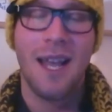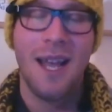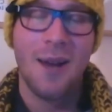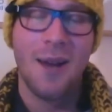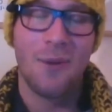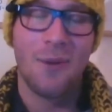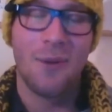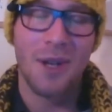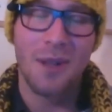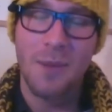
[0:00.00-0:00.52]

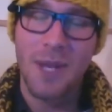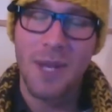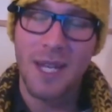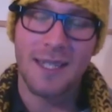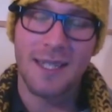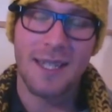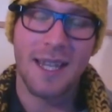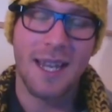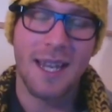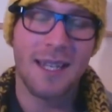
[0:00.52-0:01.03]
one of the
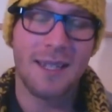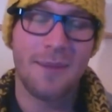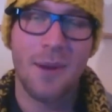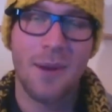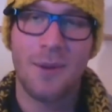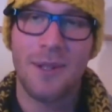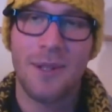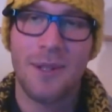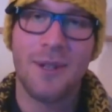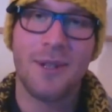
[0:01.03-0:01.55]
biggest things to be
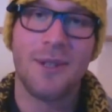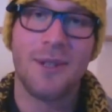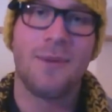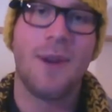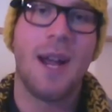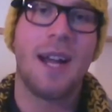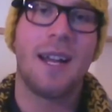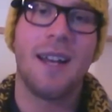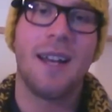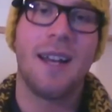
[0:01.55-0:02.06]
able to do is
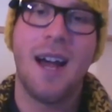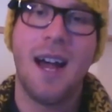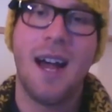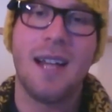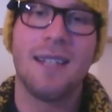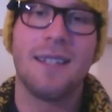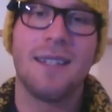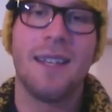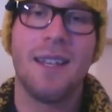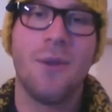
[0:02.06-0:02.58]

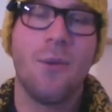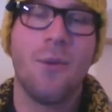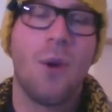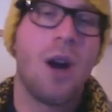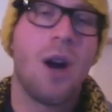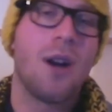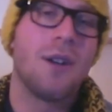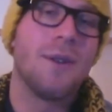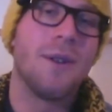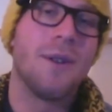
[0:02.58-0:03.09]
recognize that you
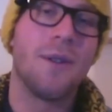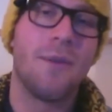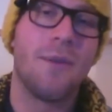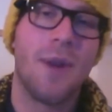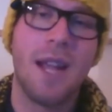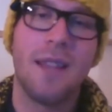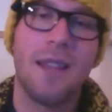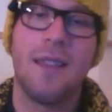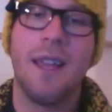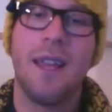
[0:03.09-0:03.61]
are doing the
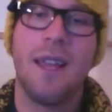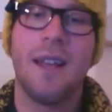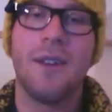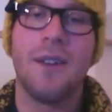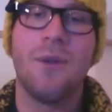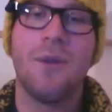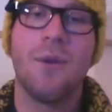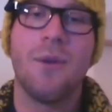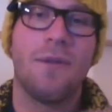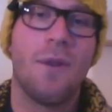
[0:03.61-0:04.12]
right thing and
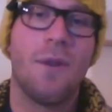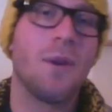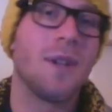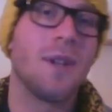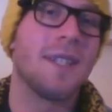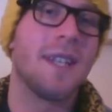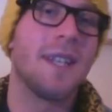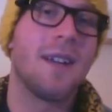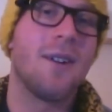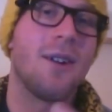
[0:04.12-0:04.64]
you are
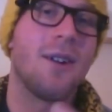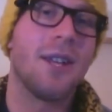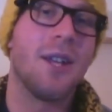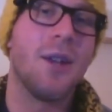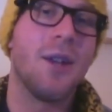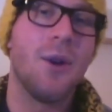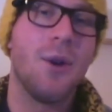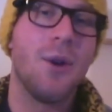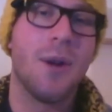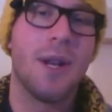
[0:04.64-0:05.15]
focusing on
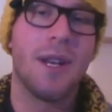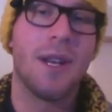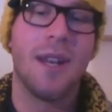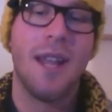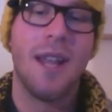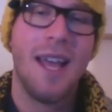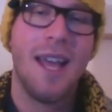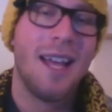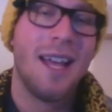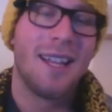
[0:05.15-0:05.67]
you. And
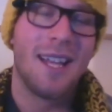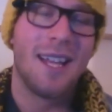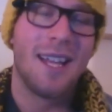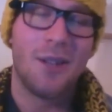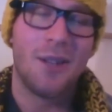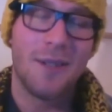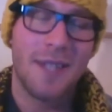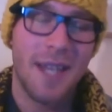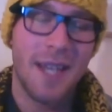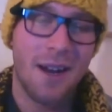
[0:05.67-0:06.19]
like
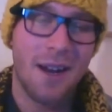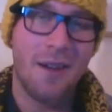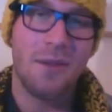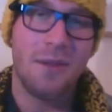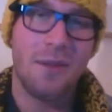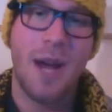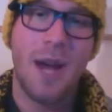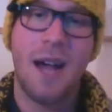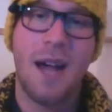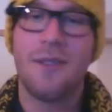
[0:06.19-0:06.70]
you said off
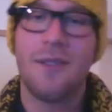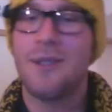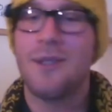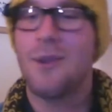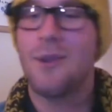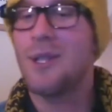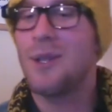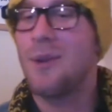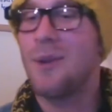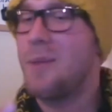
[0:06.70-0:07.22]
the bat, there's
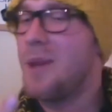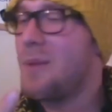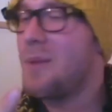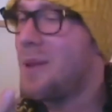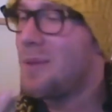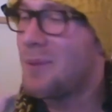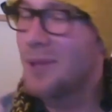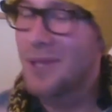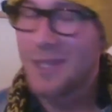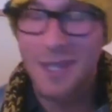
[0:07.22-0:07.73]
always going to be
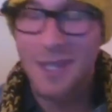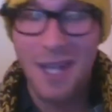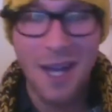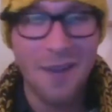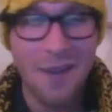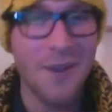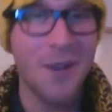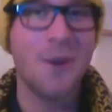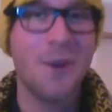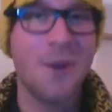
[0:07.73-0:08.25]
people that
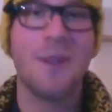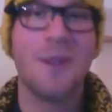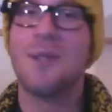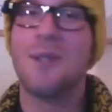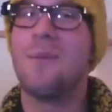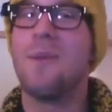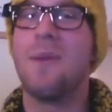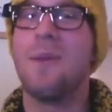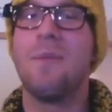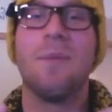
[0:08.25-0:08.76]
love you and there's
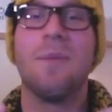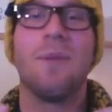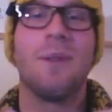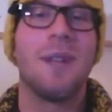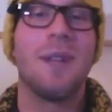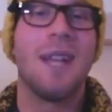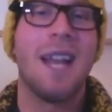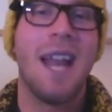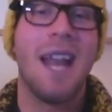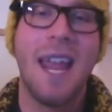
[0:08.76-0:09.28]
going to be people
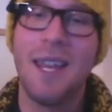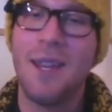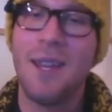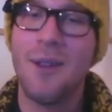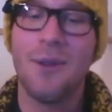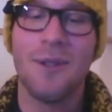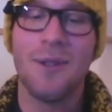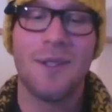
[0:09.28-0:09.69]
that hate you.